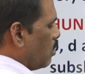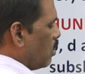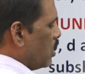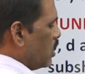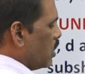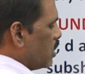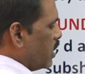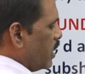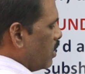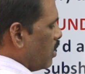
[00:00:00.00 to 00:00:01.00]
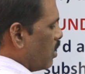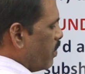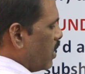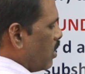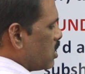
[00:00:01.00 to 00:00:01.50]
all the 3
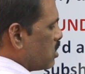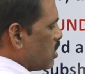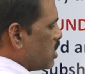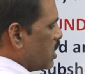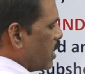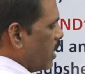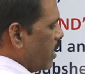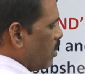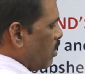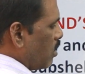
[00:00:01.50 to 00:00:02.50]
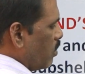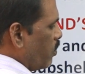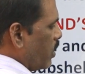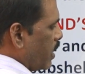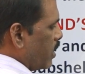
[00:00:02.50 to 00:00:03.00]
orbitals are singly
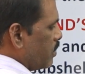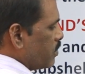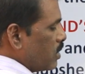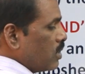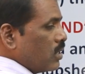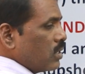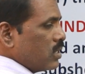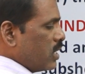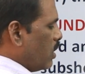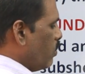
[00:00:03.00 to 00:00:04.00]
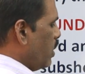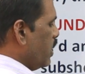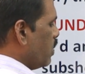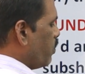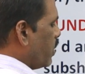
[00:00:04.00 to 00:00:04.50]
occupied, then
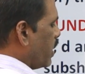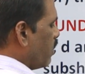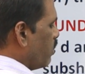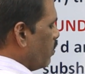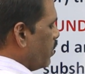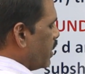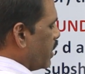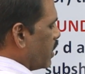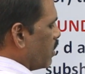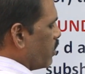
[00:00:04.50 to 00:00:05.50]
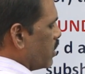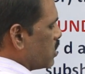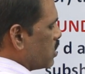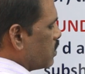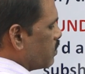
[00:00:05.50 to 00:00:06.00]
only the pairing will be taking
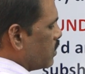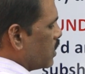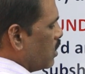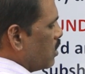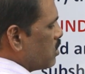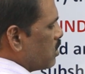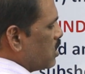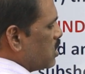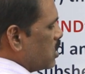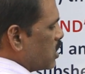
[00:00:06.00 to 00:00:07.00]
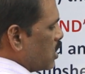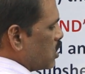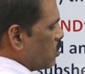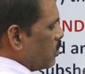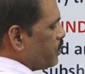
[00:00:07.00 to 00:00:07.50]
place. So this is
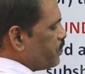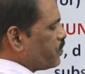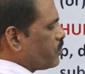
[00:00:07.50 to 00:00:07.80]
Hund's rule.